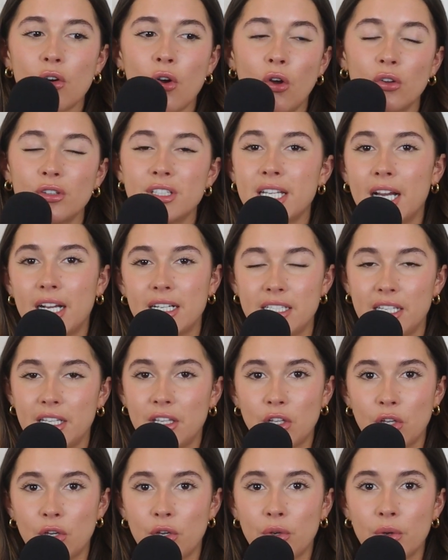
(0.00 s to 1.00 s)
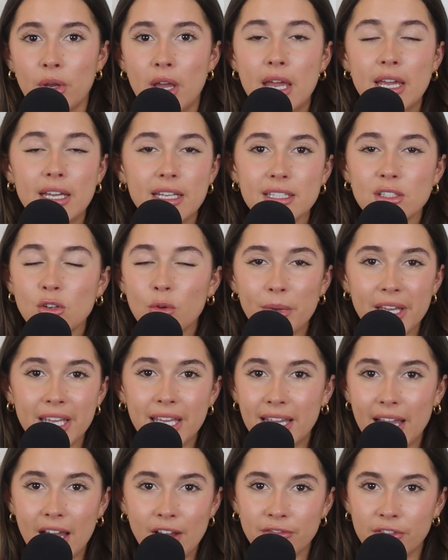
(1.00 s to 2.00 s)
contacting you, he's not
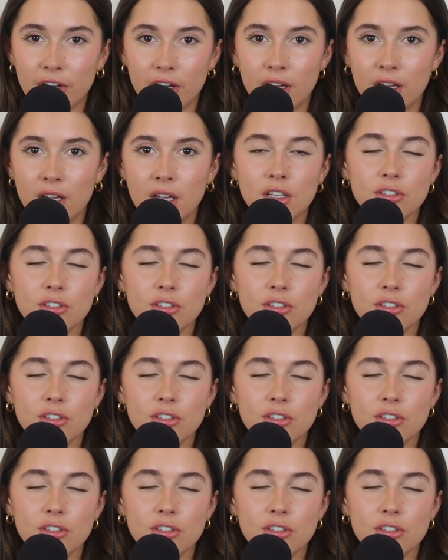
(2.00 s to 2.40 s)
making effort.